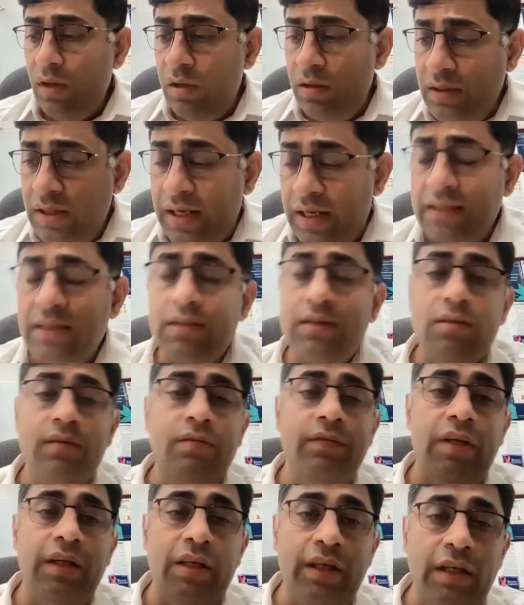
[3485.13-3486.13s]
Yes,
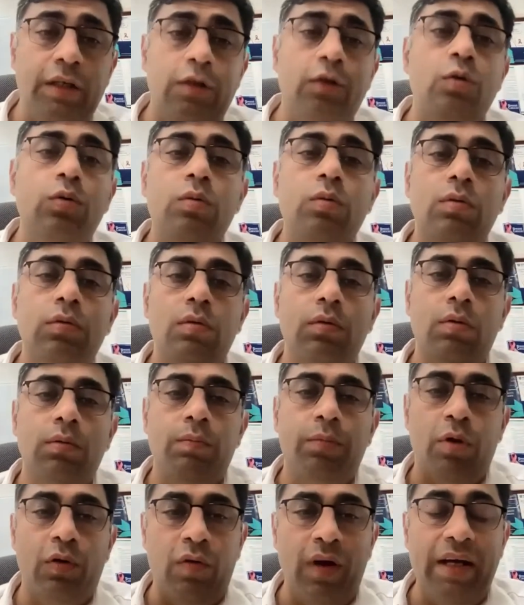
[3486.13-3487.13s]
we need to
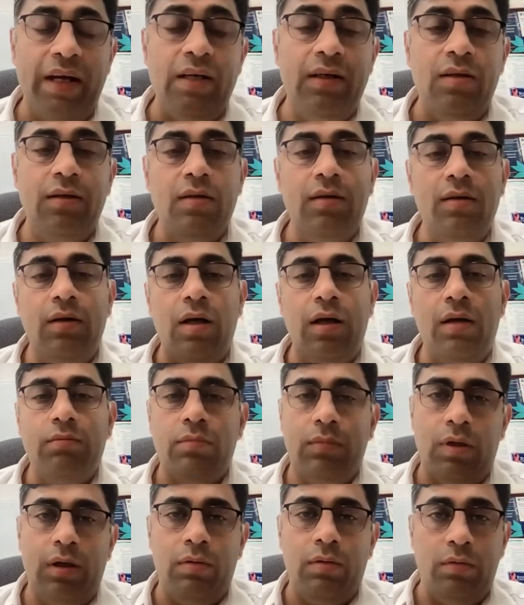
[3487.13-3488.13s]
provide
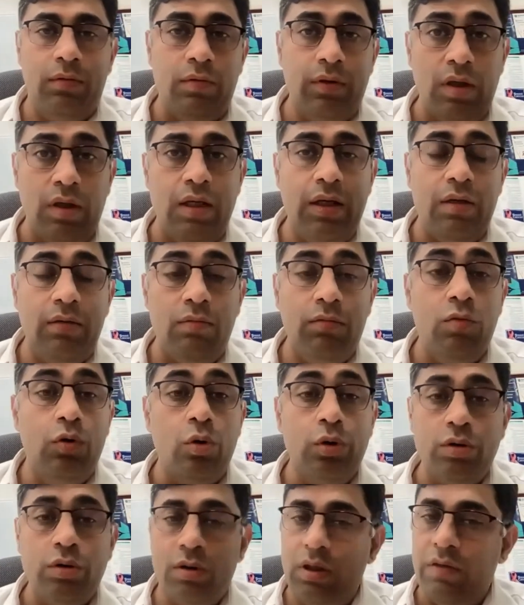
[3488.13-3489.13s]

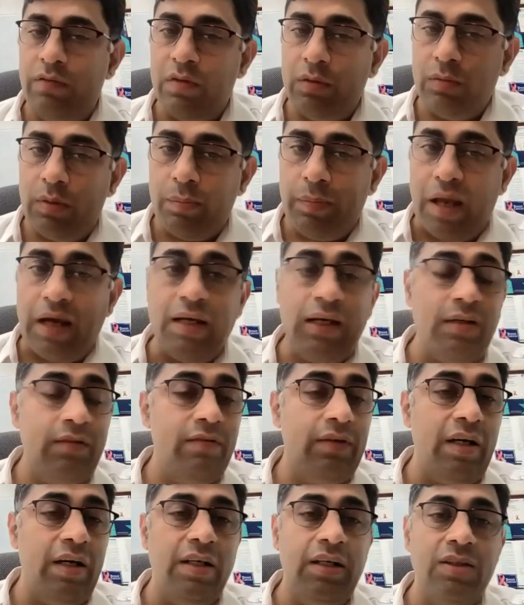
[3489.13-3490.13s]
those, even
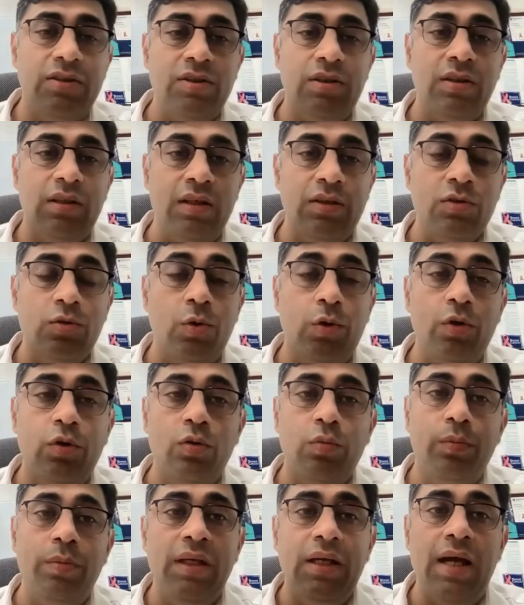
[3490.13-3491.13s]
palliative radiation is going
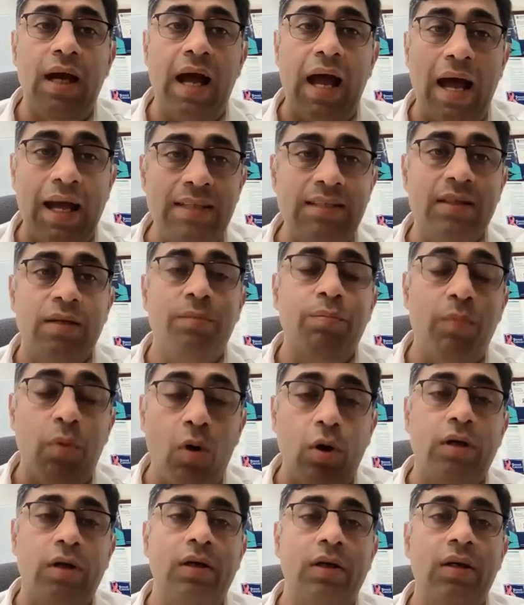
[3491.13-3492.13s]
to be as
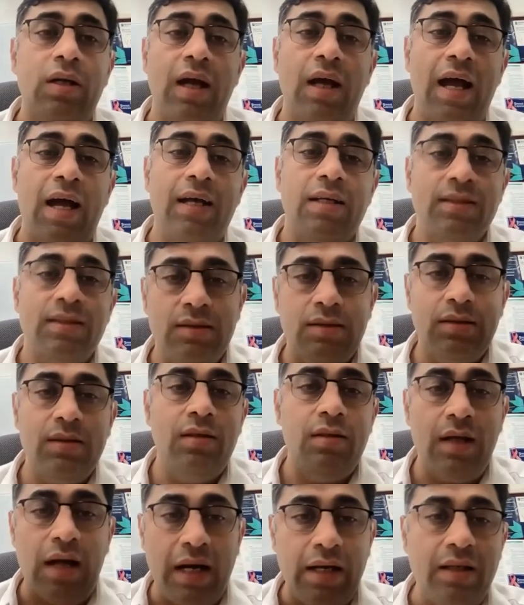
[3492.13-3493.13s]
important as
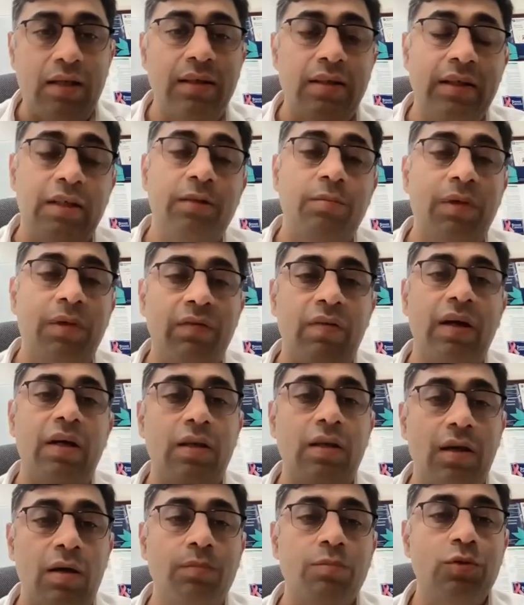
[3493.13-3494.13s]
radical treatment when
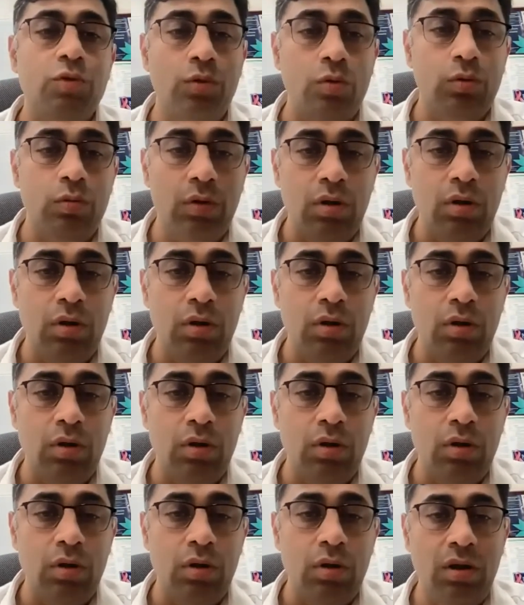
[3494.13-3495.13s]
it comes to
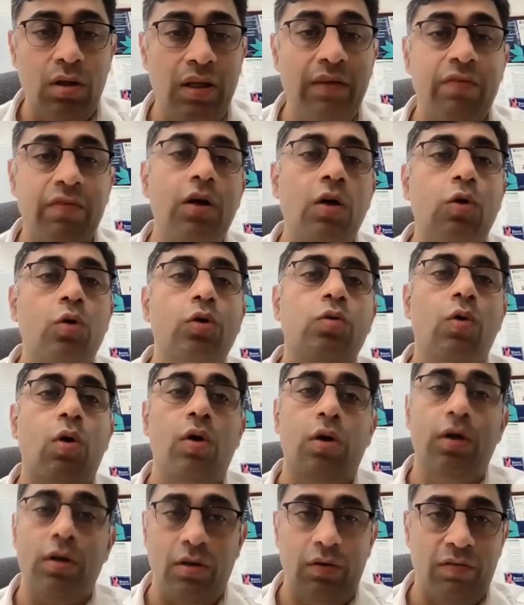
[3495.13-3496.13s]
giving a good
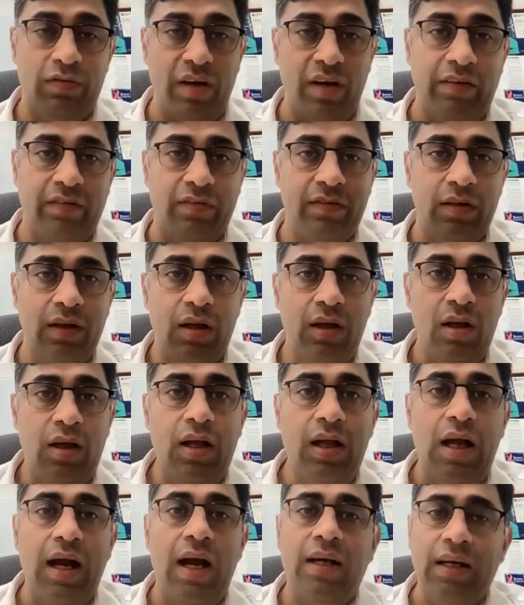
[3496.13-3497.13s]
quality of life,
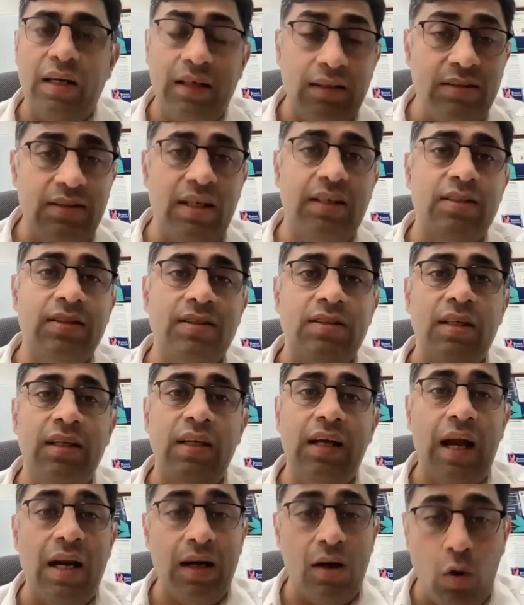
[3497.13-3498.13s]
and it is necessary,
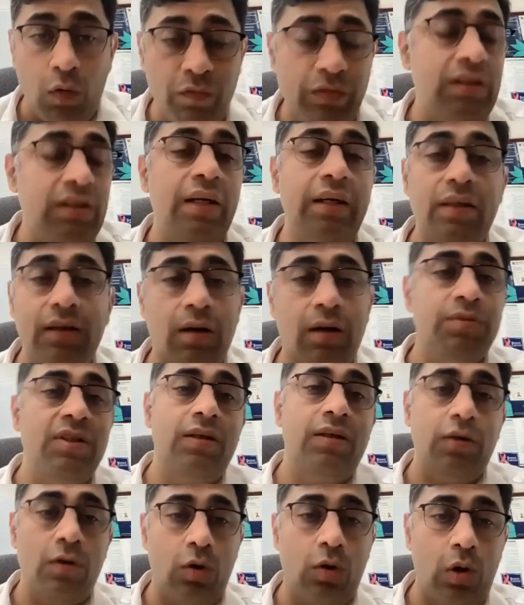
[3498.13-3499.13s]
and obviously it comes at
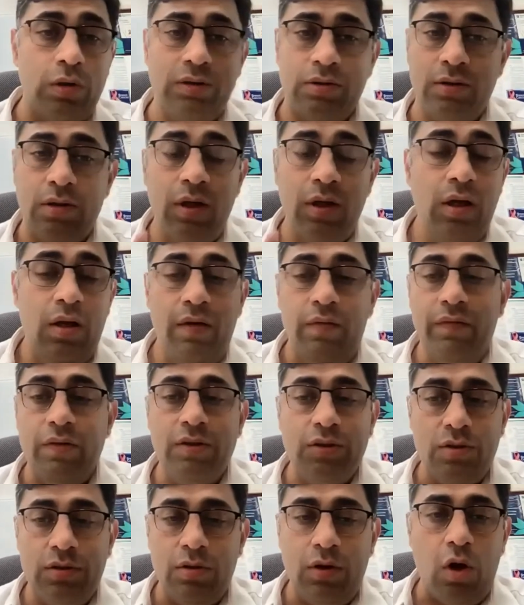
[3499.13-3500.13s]
a cost which
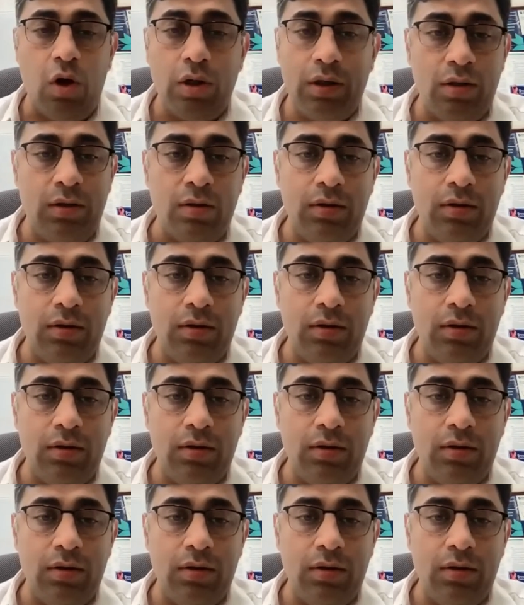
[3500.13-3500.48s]
is not